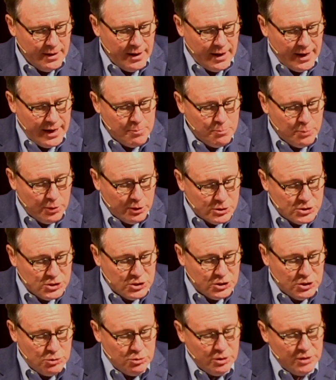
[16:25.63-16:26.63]
I
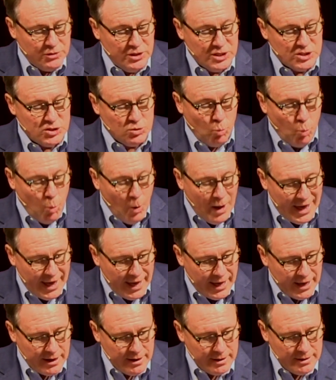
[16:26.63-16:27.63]
persecuted this
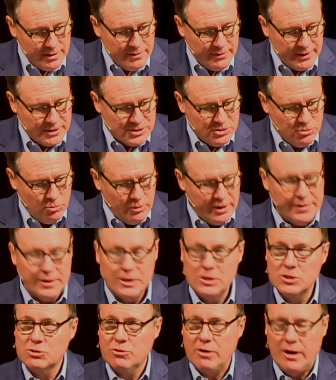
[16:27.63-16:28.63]
way, that's the way they
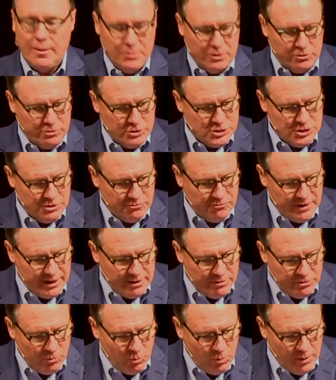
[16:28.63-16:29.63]
describe the Christian
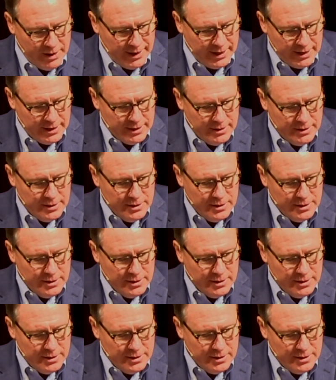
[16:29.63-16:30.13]
faith, the way.